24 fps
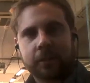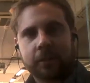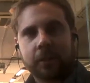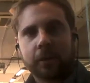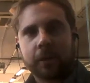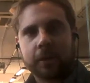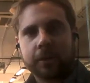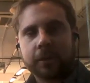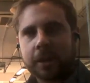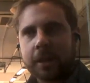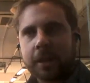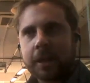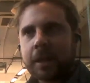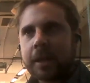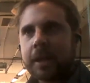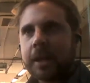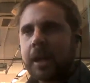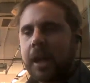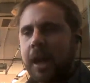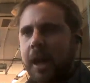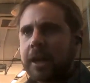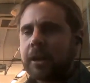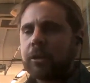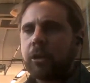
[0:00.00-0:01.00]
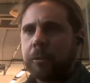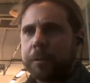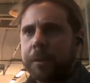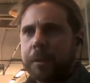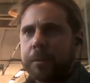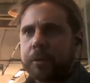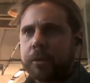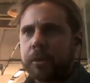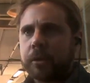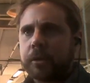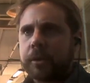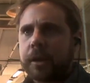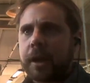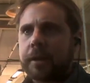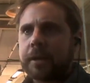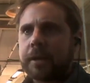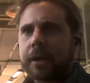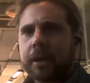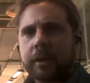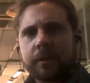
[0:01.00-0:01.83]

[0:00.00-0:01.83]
$6. And a lot of people do that.